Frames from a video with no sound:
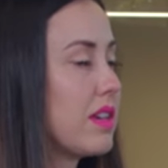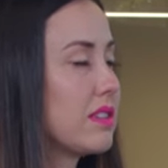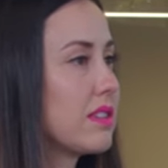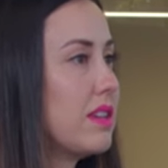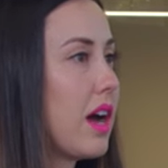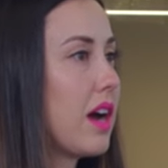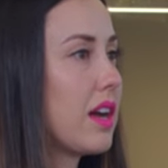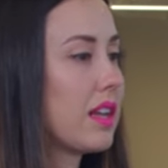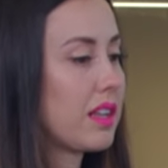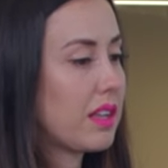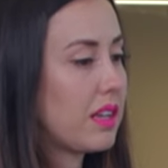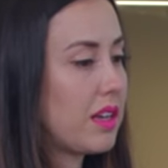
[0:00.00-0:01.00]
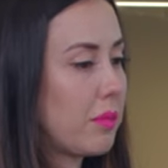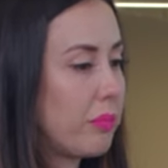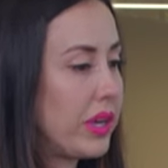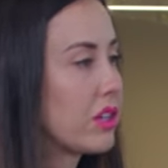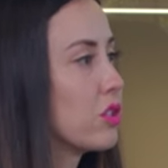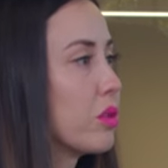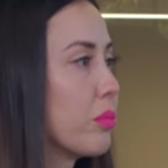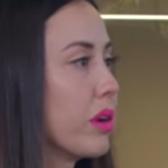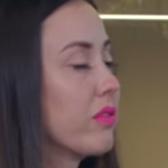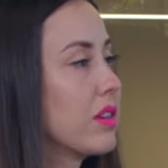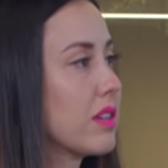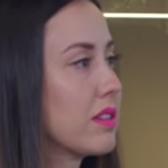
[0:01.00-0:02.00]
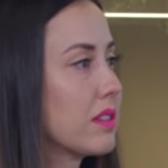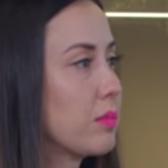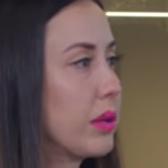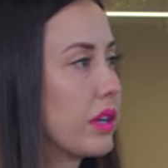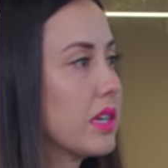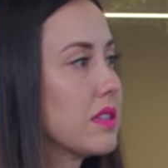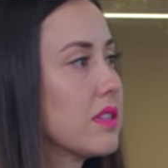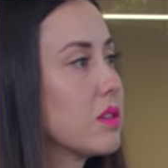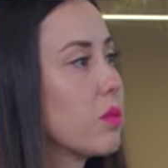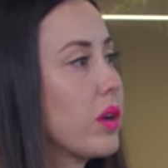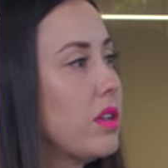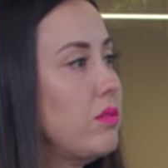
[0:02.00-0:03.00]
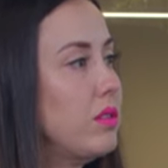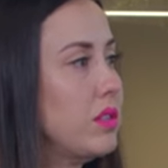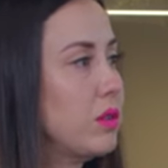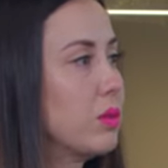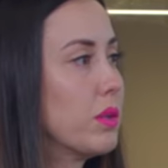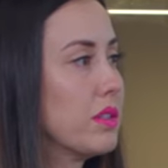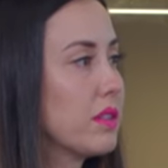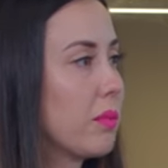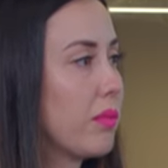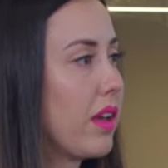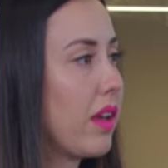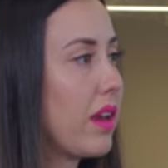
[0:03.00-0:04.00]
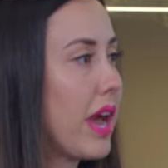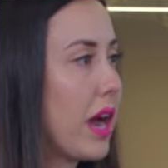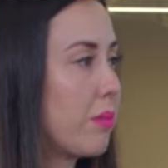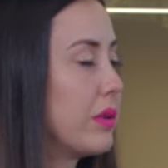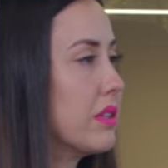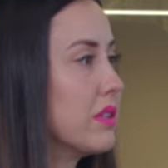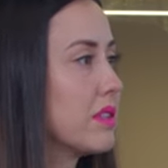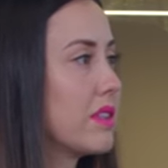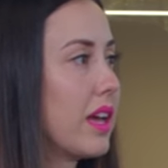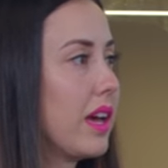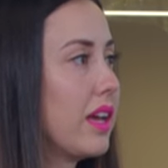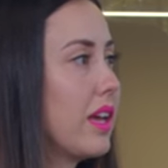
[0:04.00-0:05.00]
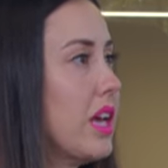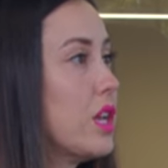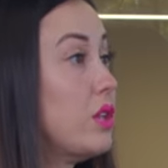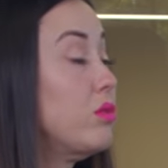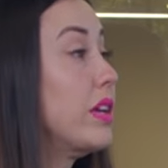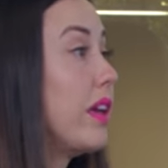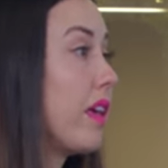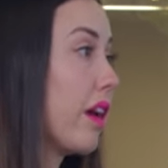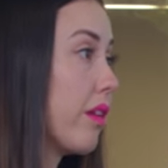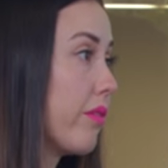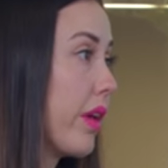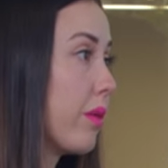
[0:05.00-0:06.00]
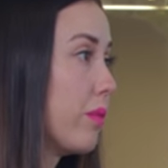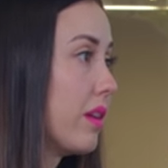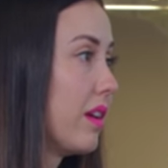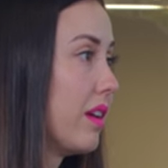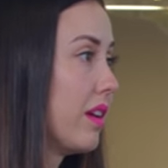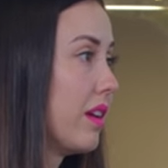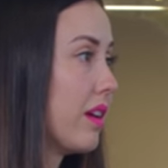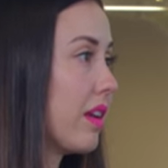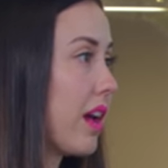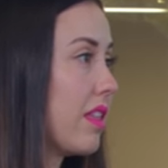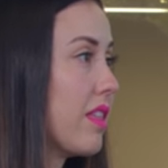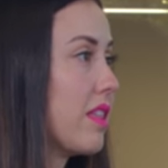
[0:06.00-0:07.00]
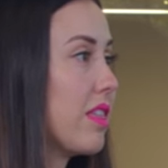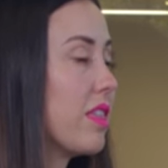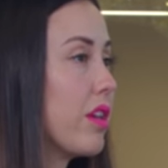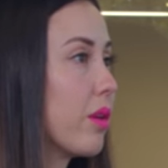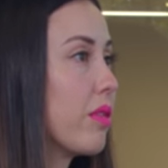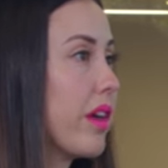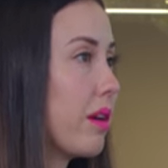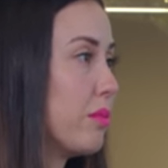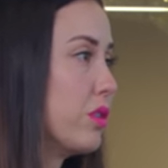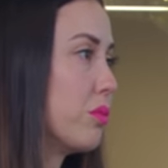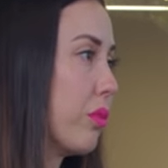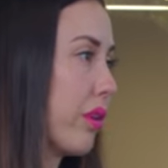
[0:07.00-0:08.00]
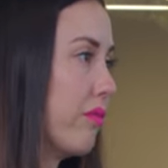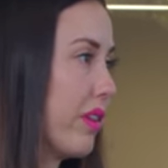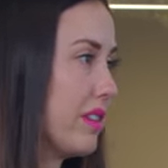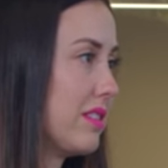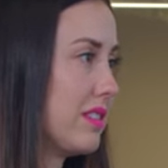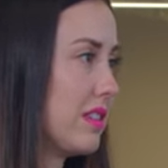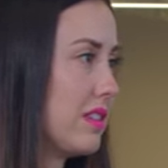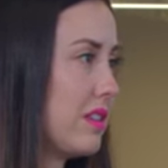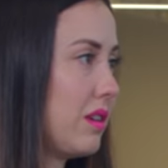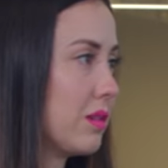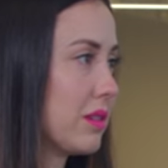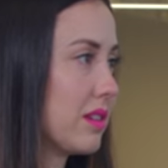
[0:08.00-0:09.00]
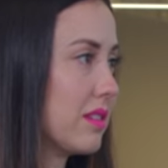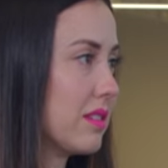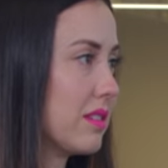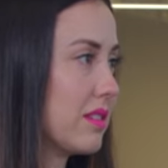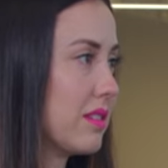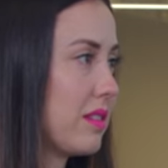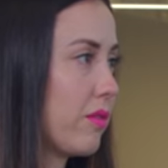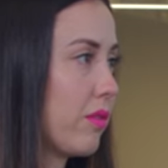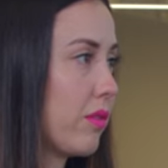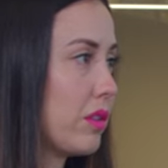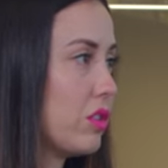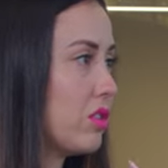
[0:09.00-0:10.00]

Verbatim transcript: It's not a picture perfect experience. It's what you do when something happens mm-hmm. that you take care of them. Yeah. I think they're that much more invested in you. Yes, yeah, totally.